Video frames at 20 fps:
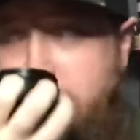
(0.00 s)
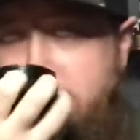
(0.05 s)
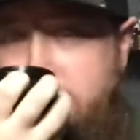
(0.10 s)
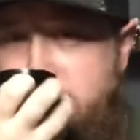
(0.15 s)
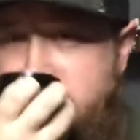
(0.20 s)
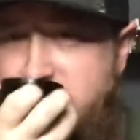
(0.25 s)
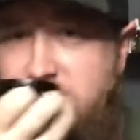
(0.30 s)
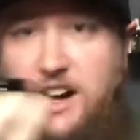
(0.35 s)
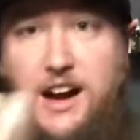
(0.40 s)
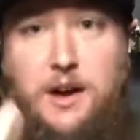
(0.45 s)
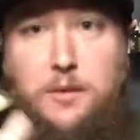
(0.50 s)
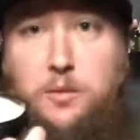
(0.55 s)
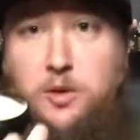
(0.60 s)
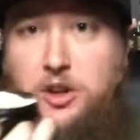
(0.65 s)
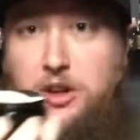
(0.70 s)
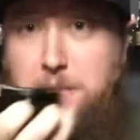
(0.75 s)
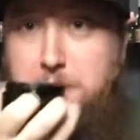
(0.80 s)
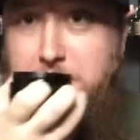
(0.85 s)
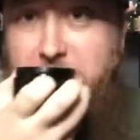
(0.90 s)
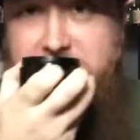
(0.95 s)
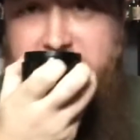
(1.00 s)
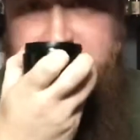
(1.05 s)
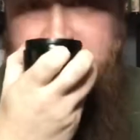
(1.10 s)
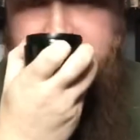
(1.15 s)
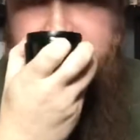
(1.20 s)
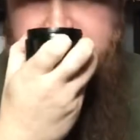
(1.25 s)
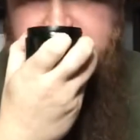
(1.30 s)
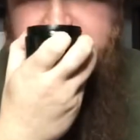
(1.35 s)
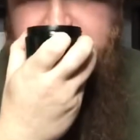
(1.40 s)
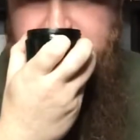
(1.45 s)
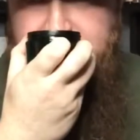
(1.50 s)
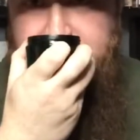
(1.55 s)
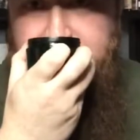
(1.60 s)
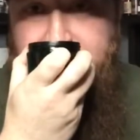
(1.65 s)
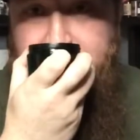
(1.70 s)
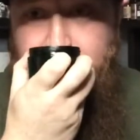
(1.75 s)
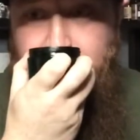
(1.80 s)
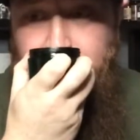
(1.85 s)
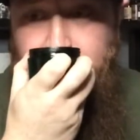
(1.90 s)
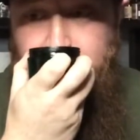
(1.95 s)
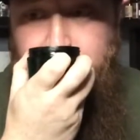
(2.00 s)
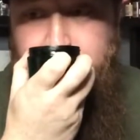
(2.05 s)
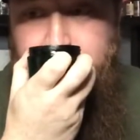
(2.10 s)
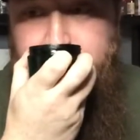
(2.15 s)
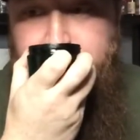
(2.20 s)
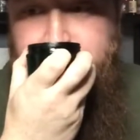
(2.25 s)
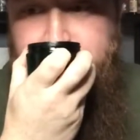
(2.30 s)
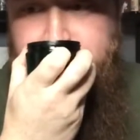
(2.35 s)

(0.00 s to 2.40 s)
There's not really much any scent at all.